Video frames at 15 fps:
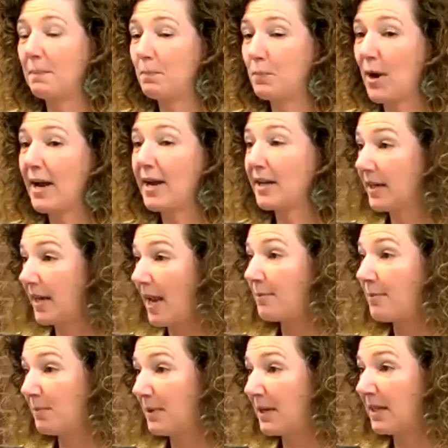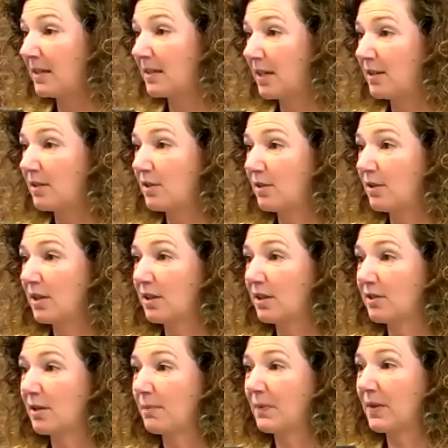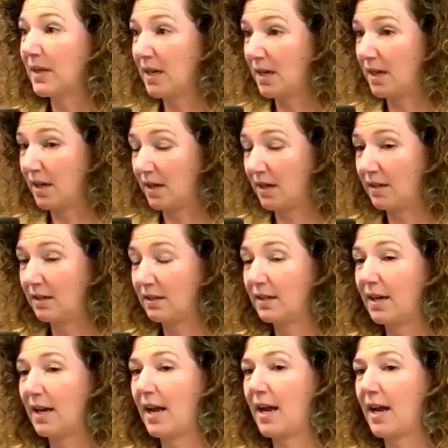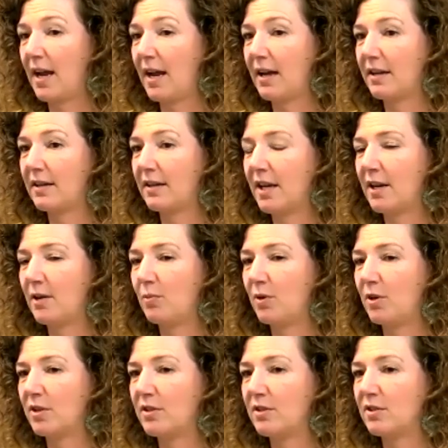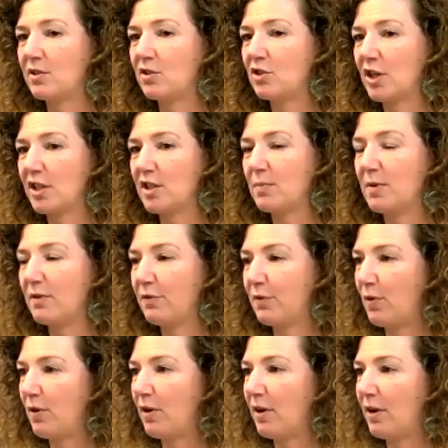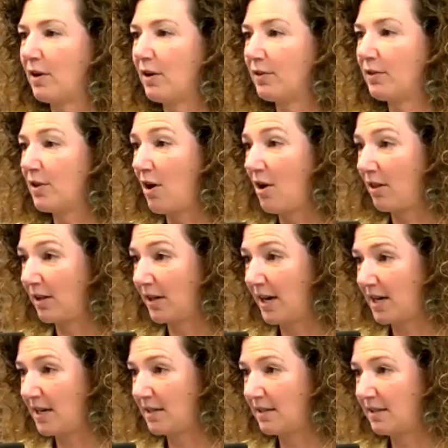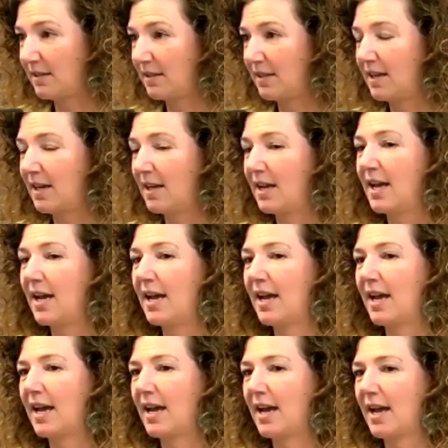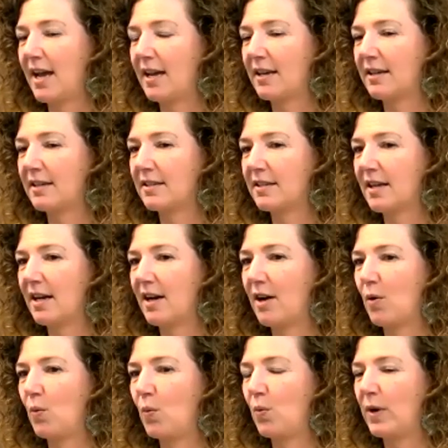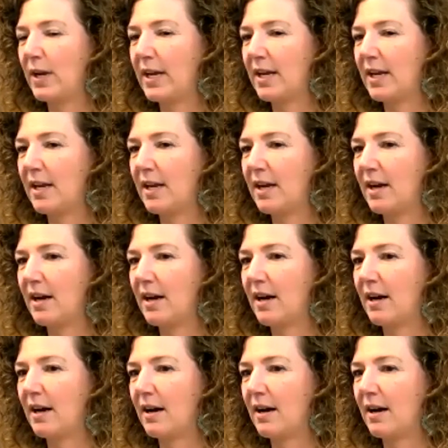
Brian came to me and said, do you think there's something here? And it was just before the holidays. And we, in